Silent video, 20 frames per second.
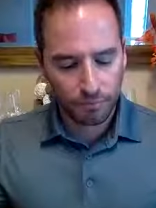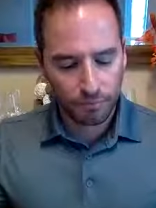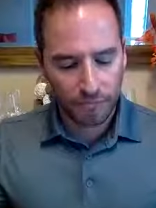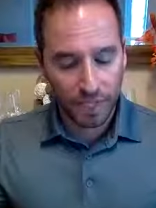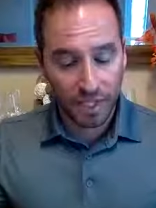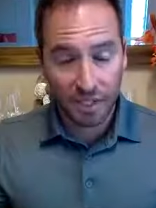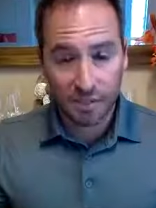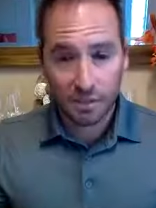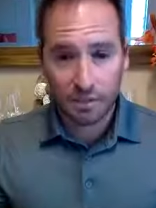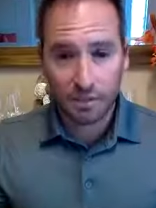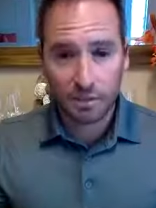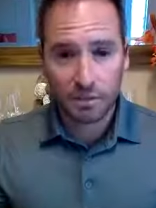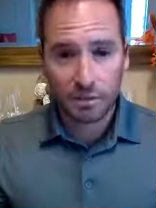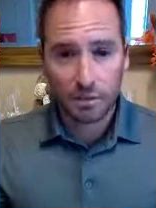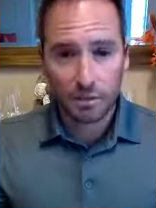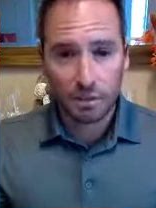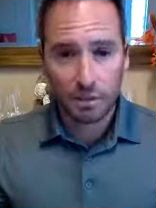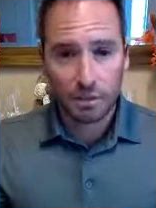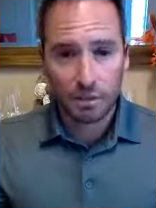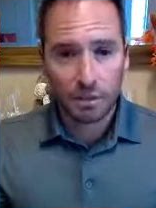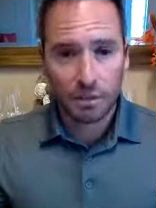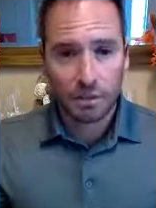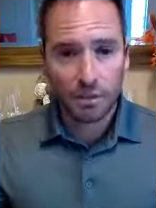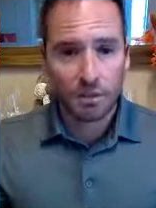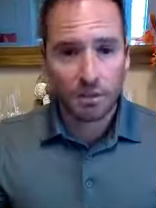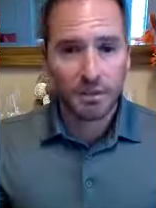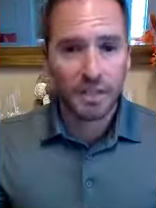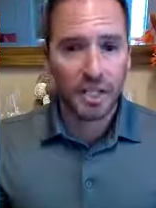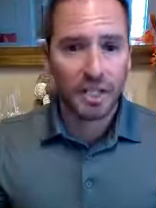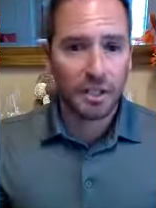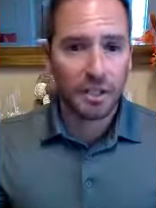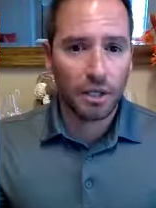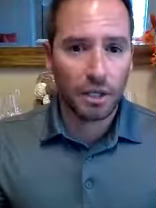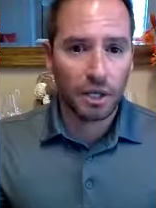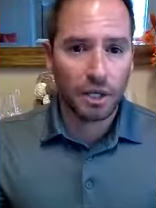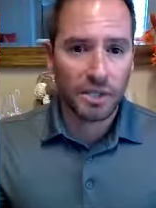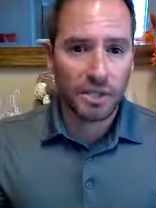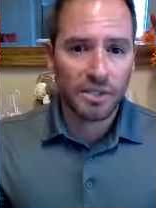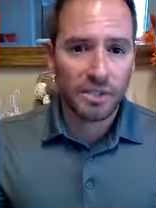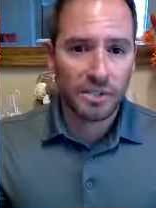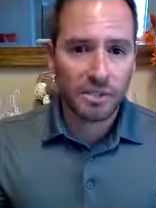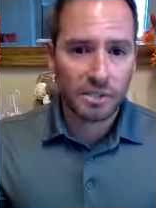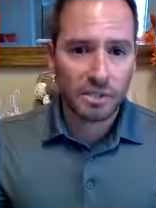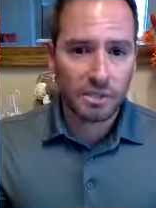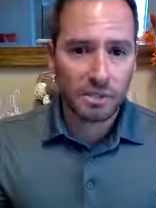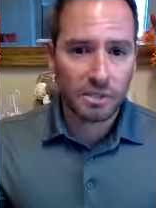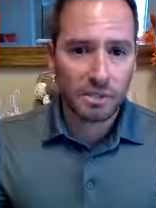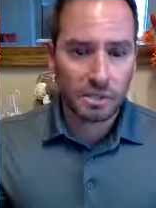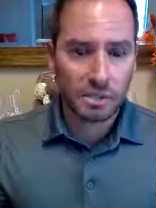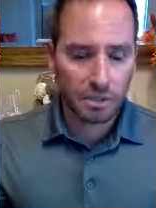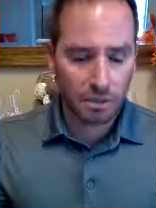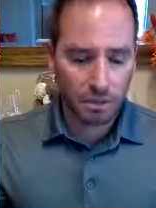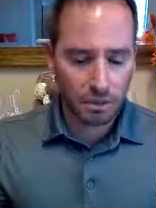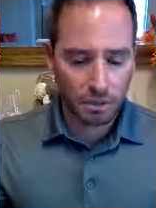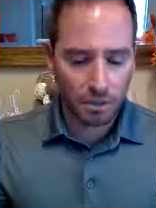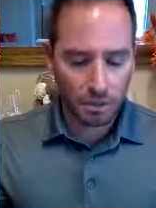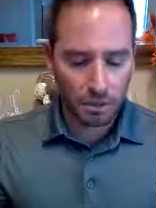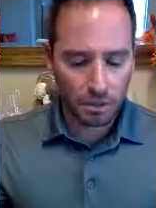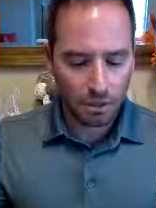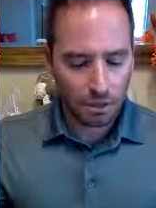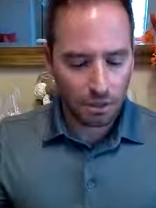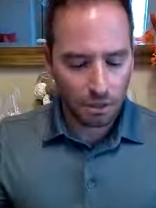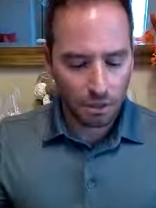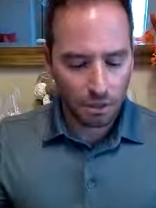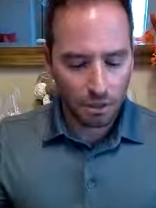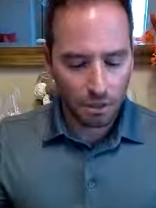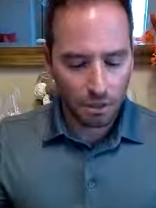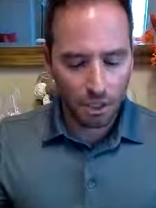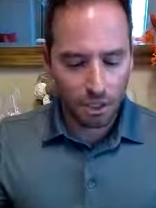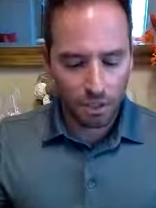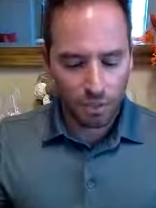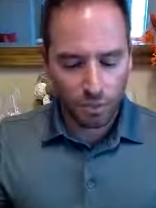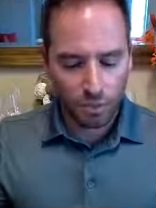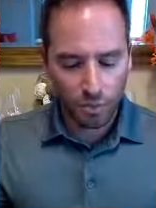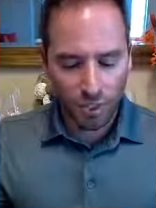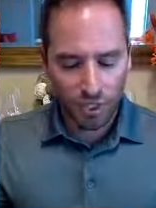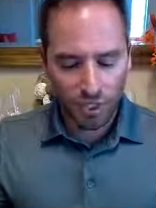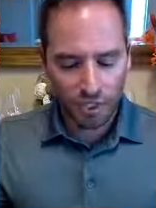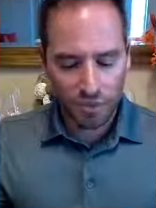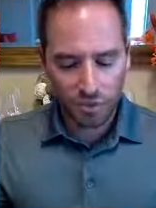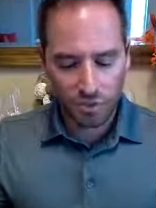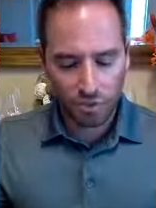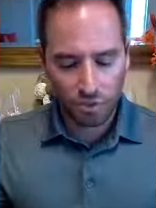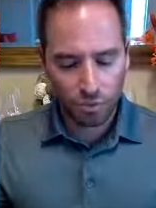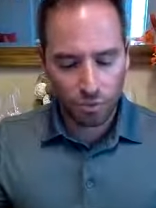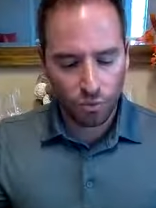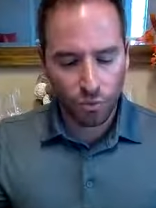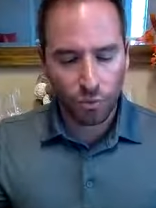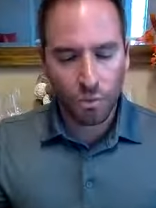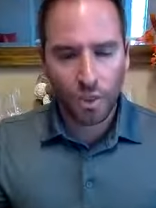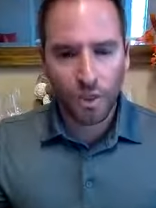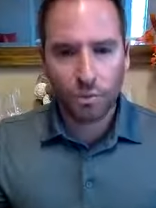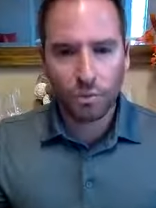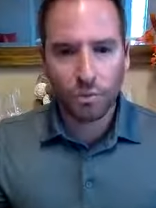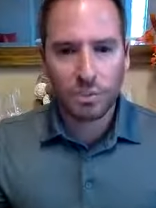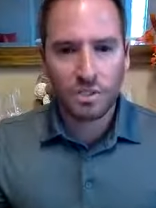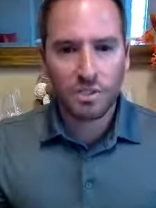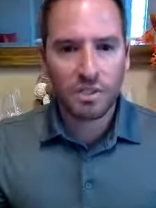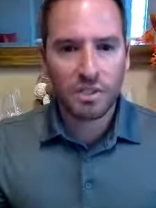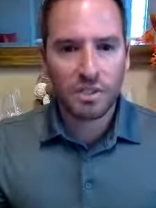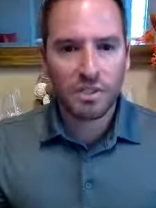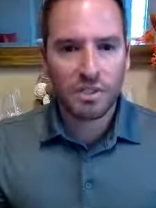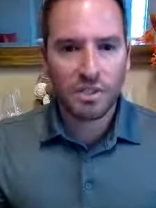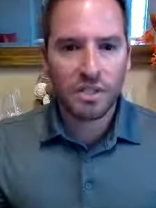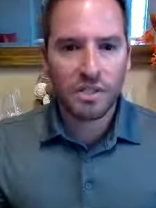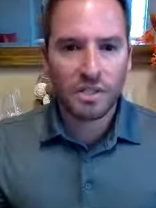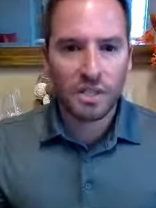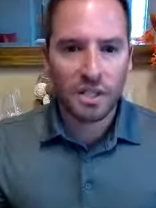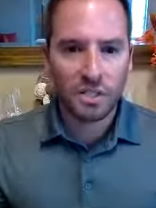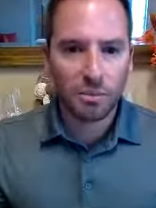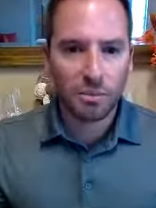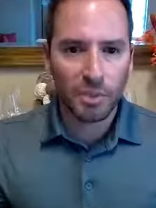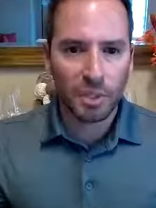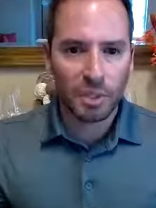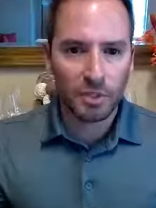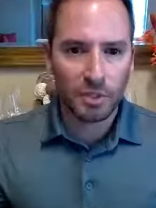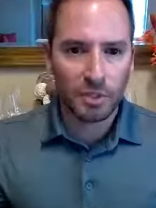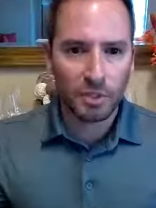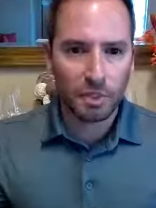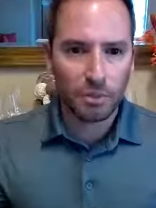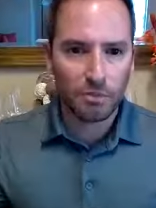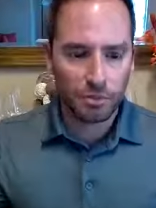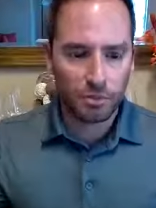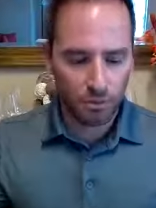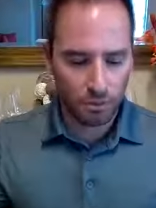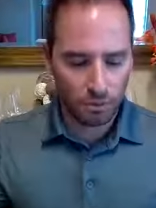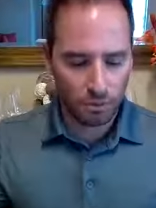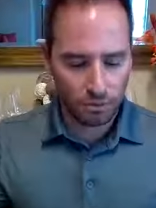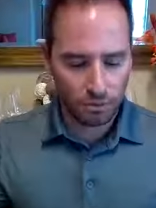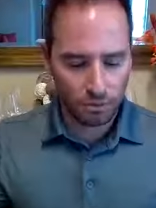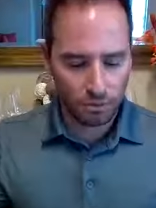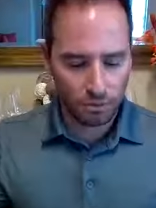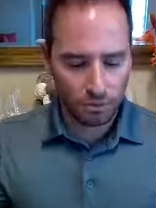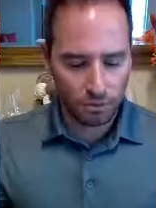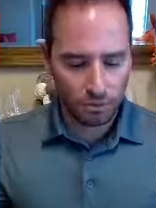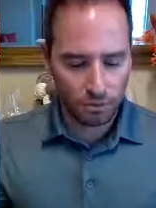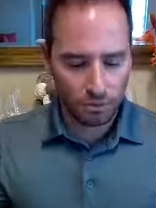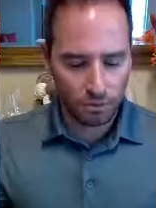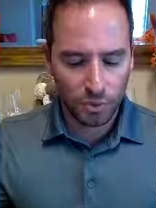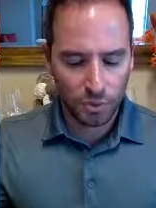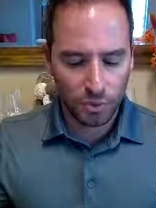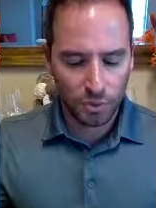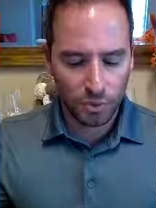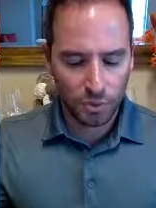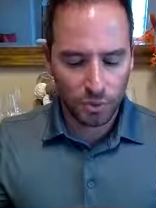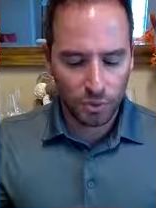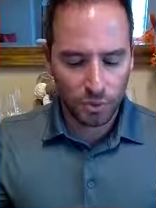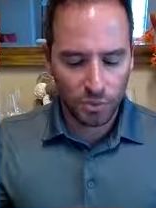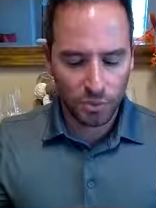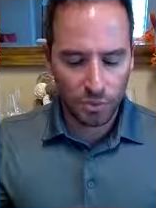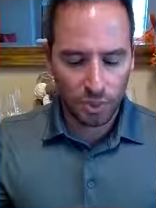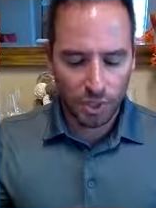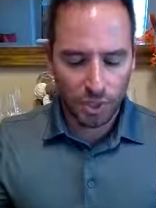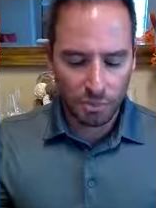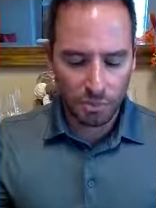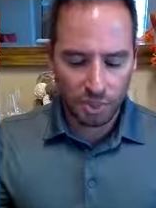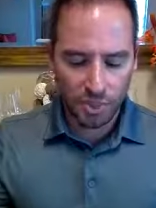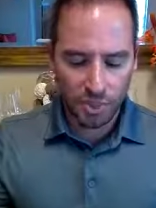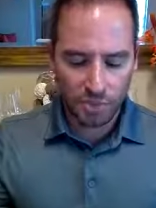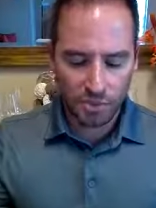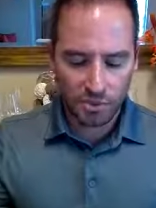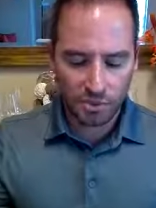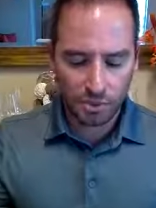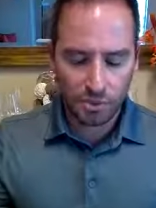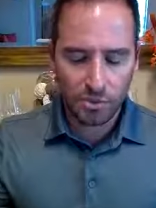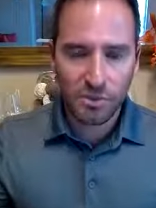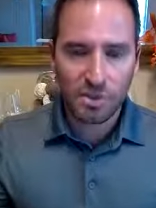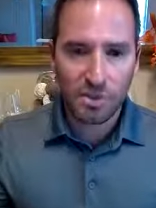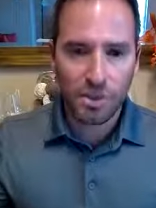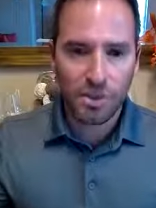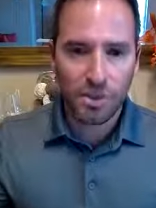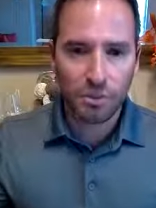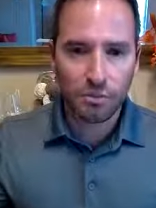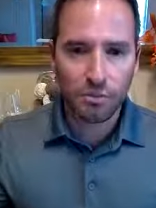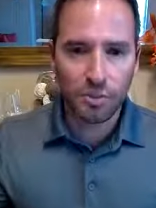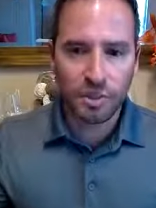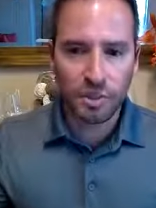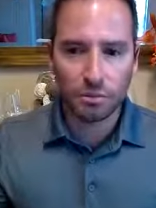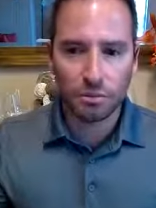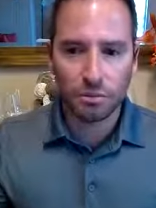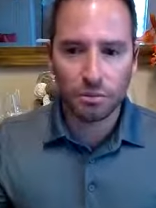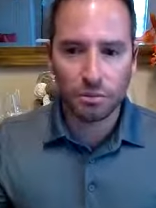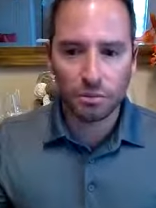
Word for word: Answer that God exists. Otherwise, where would such a sentiment come from if it were not based on something real?